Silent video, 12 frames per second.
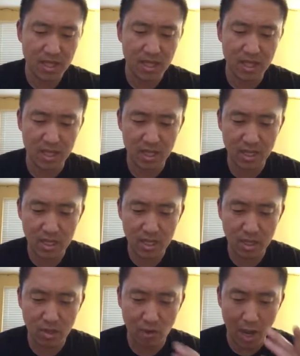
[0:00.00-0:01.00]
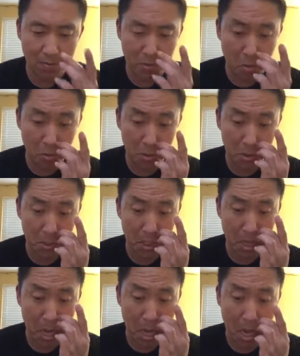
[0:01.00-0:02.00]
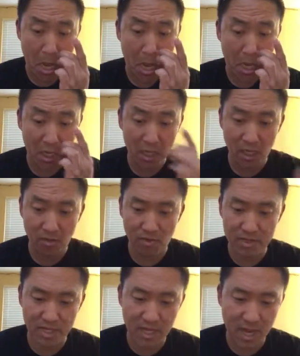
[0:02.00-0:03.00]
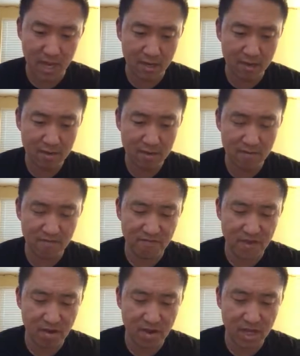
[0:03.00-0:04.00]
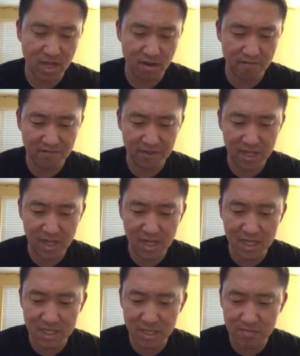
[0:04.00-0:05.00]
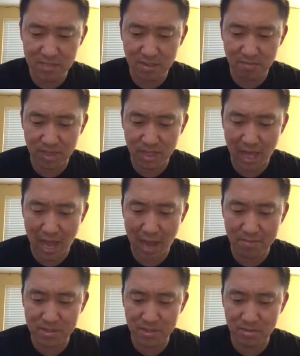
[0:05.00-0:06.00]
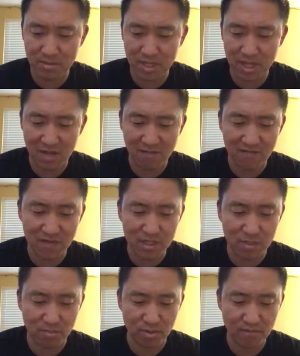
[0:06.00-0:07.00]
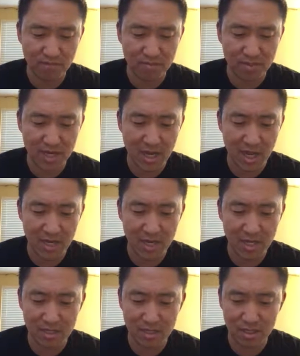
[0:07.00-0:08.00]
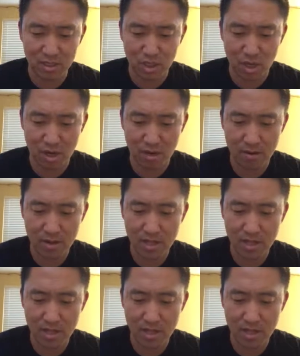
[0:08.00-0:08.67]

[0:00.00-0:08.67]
He grabbed a hold of it. He lowered the net, and very carefully he tipped something absolutely invisible from the net into the jar.